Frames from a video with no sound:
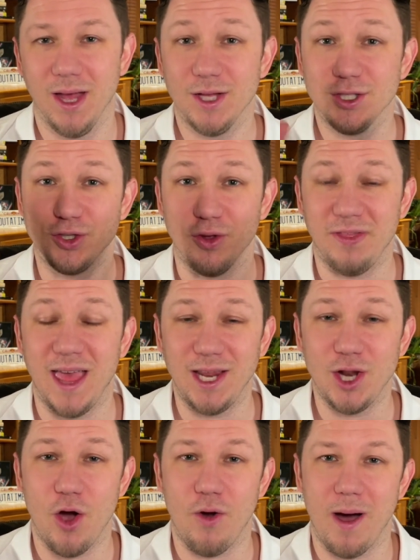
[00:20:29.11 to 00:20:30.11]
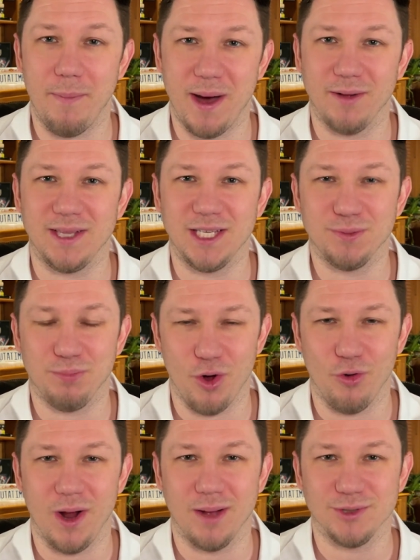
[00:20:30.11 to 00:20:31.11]
so they know about these
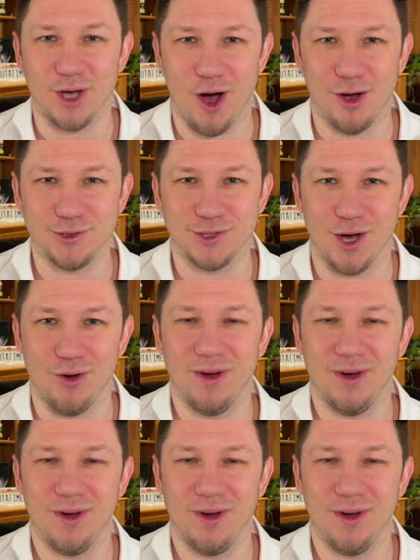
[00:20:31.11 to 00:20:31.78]
programs also.